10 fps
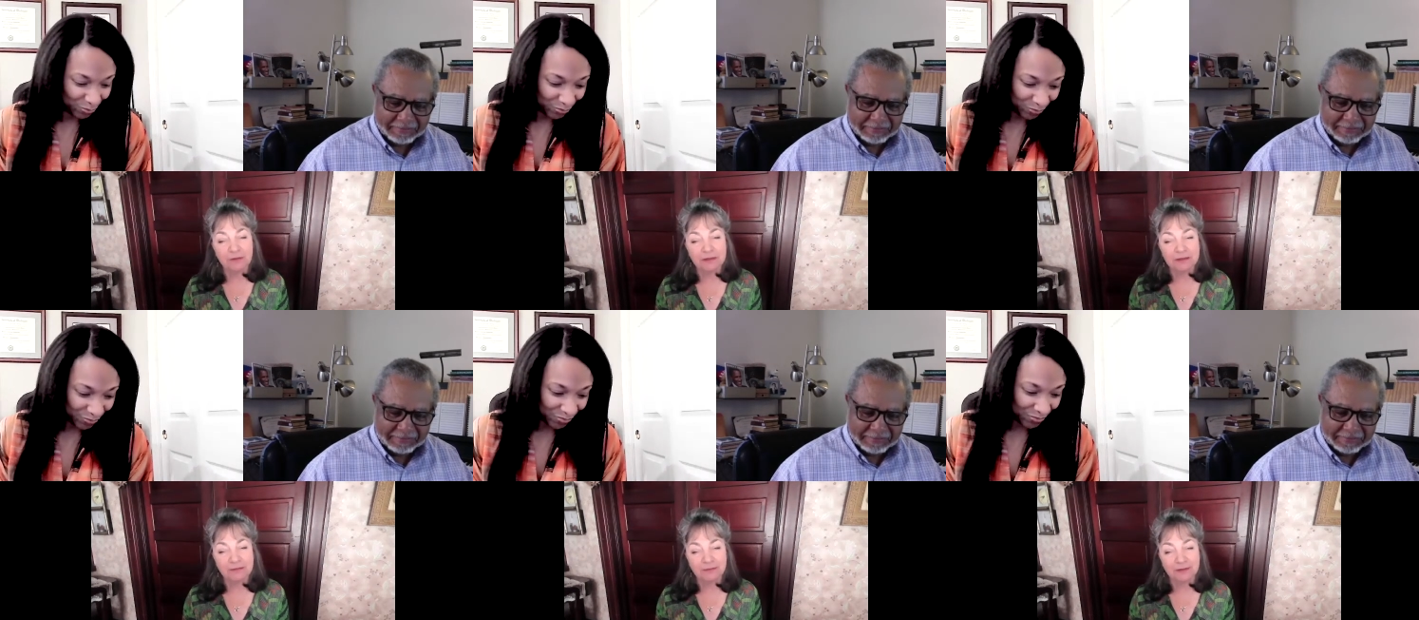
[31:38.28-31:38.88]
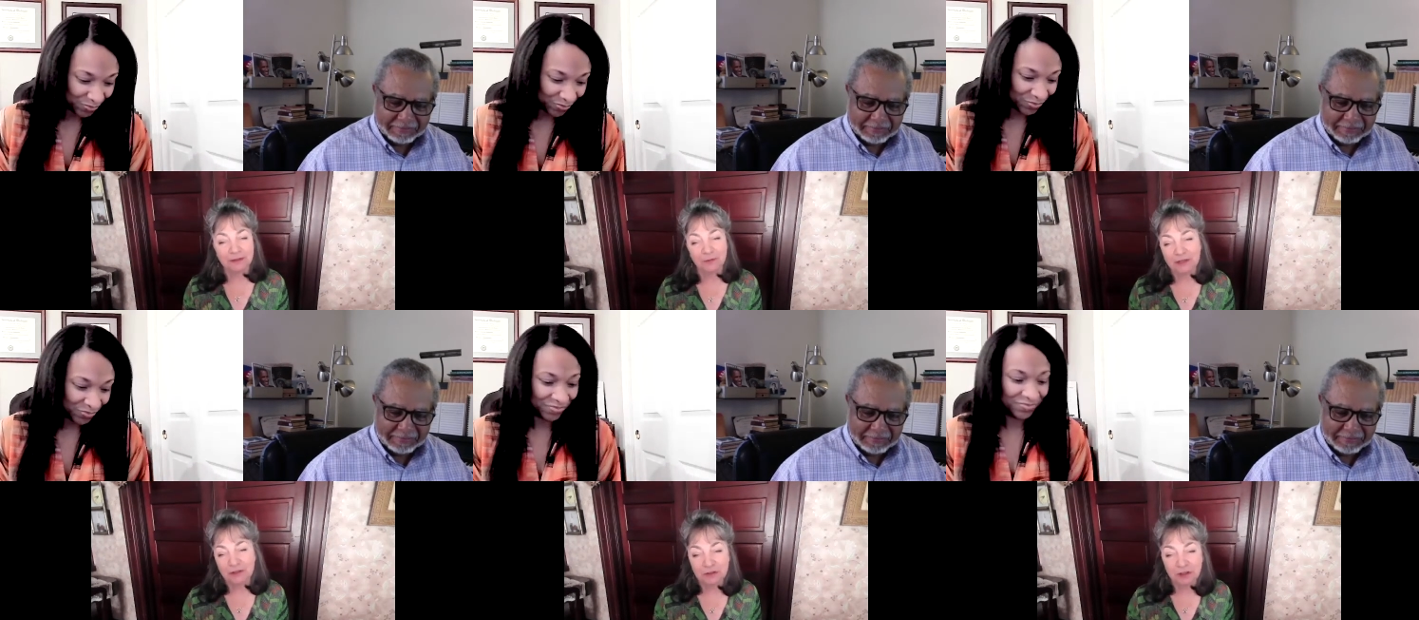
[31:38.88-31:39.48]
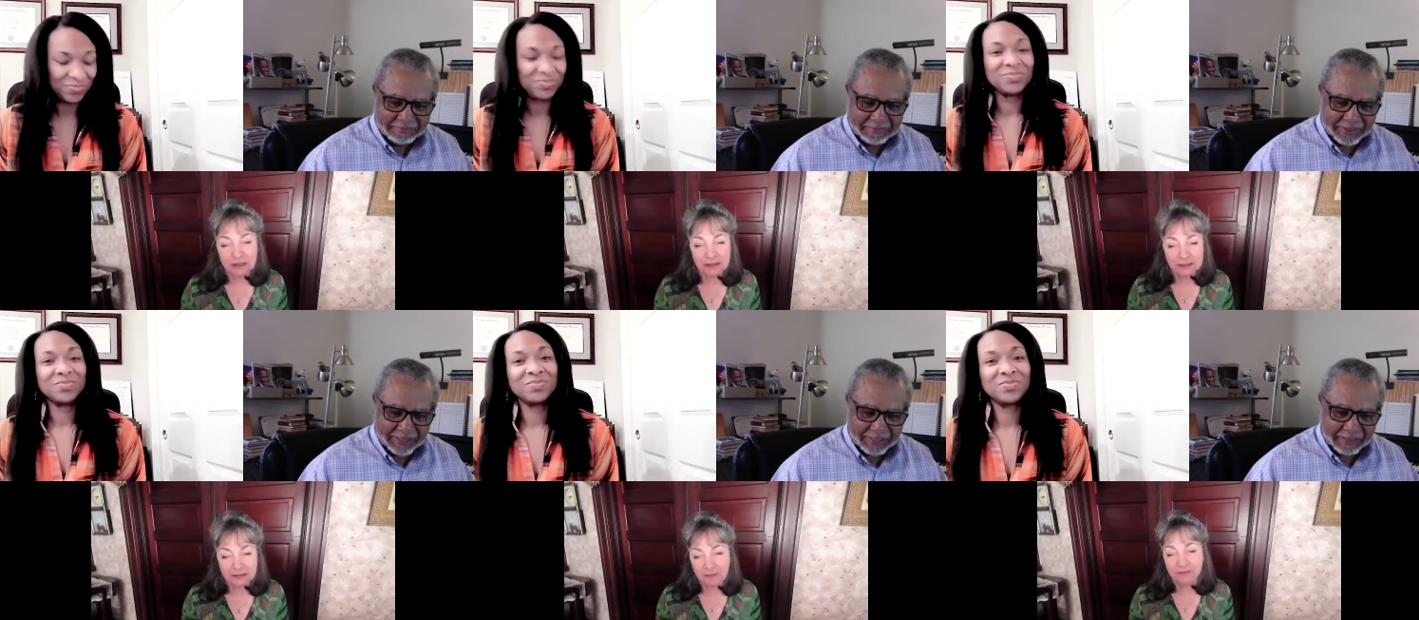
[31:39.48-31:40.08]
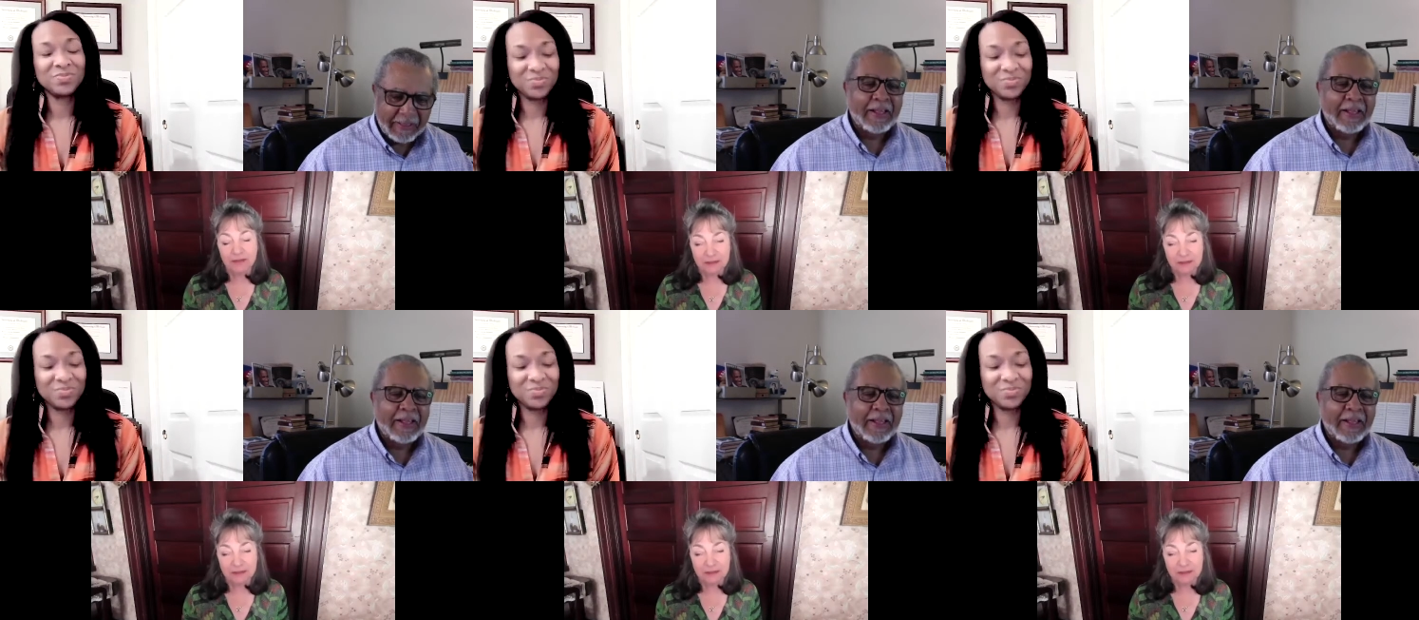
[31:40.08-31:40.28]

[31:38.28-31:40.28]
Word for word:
Speaker 1: you know, when you look at something